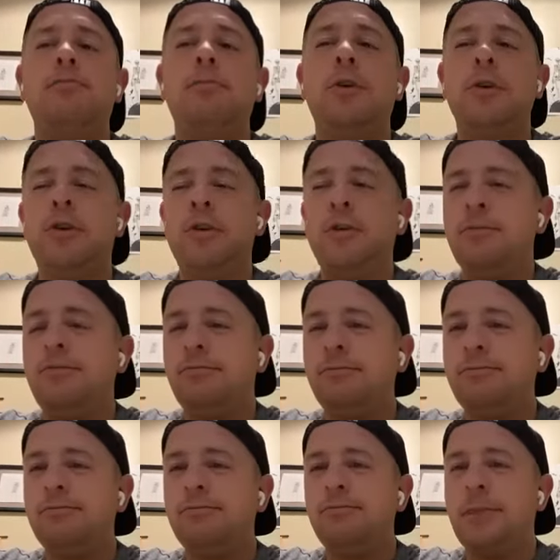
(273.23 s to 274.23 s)
What do you
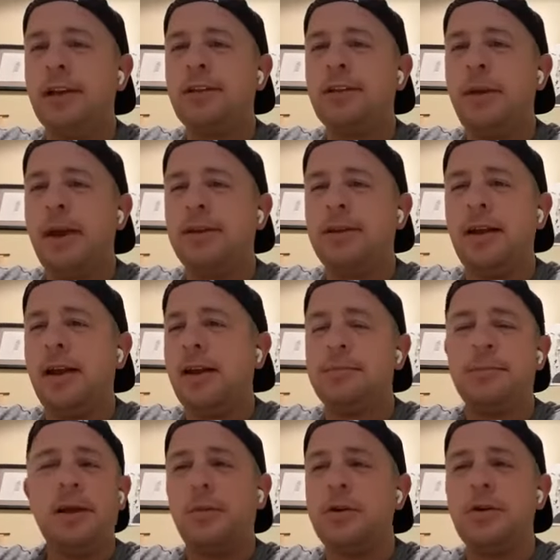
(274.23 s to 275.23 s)
expect, not
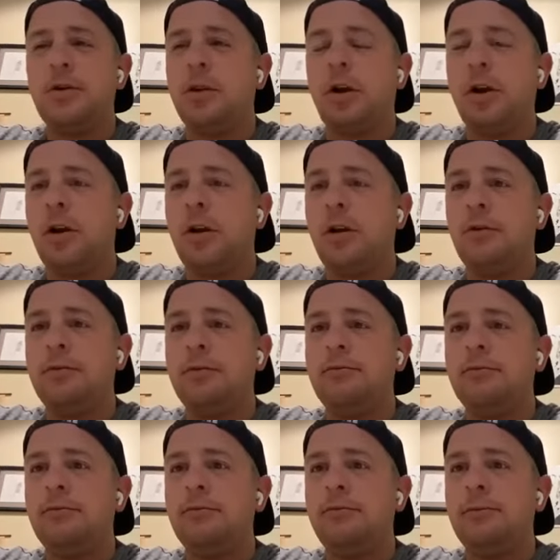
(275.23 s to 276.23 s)
expect? What do you learn
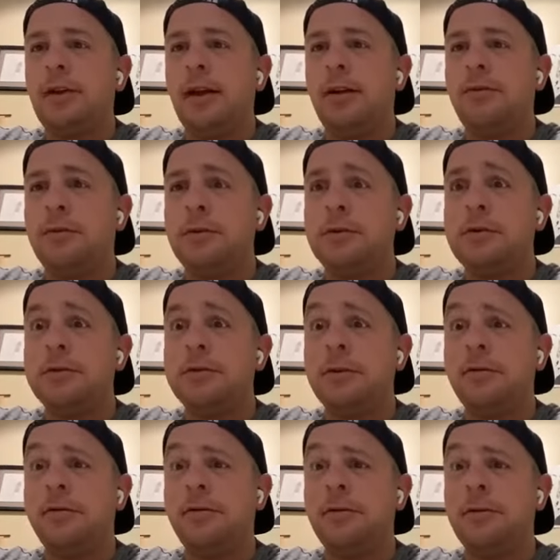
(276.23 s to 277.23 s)
kind of forcing
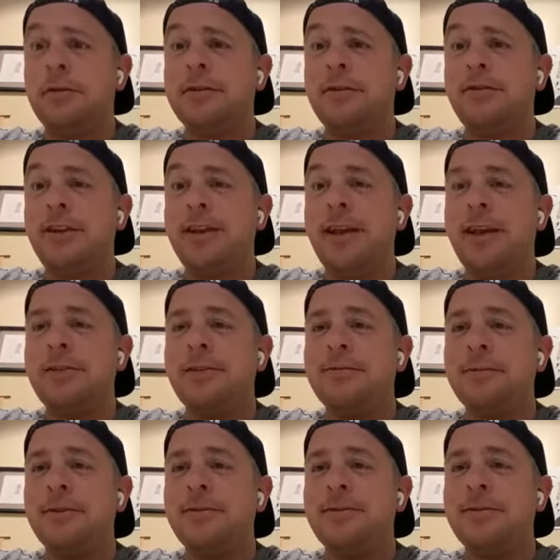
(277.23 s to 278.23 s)
yourself through all 78?
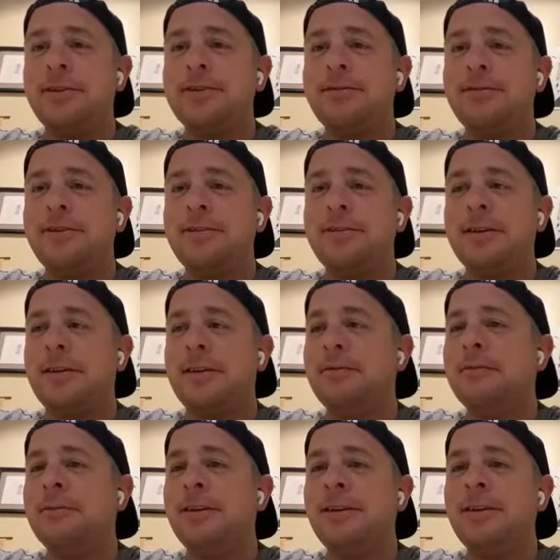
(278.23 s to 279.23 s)
One of those things, it feels like
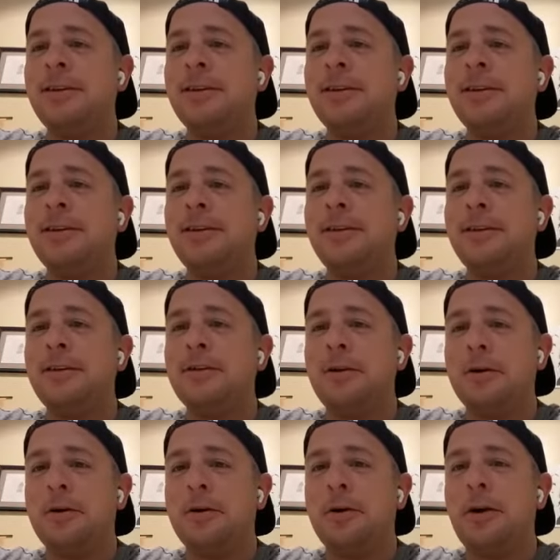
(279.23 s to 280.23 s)
you're the
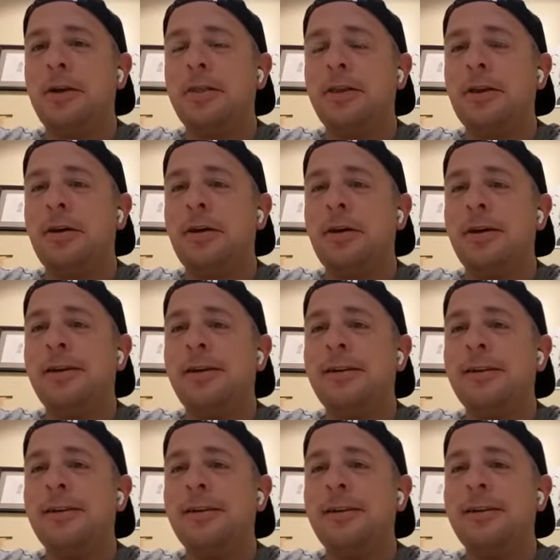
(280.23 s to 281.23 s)
dog who caught the car.
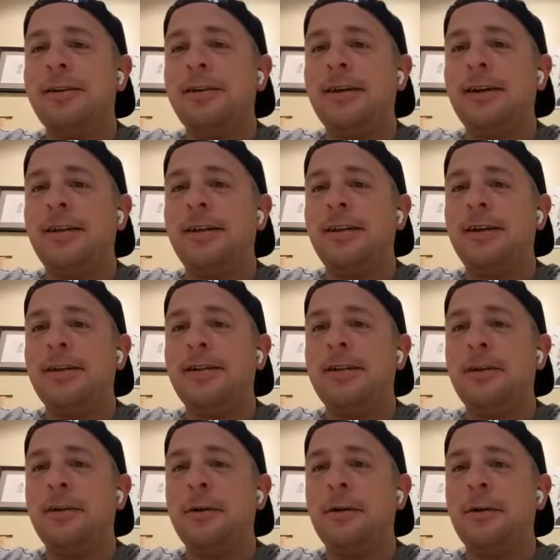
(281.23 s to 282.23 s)
You got a lot to
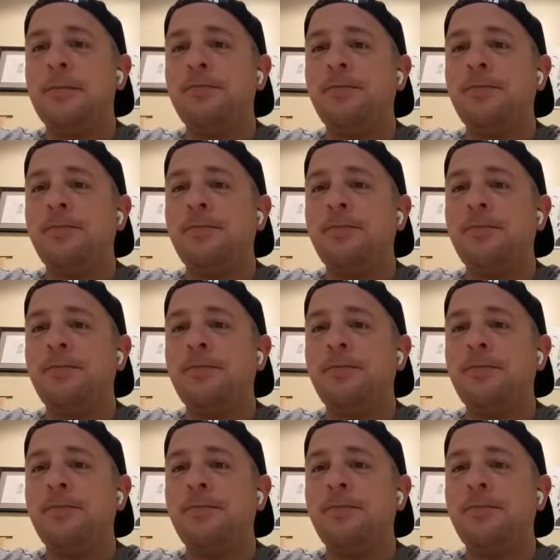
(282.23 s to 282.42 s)
do.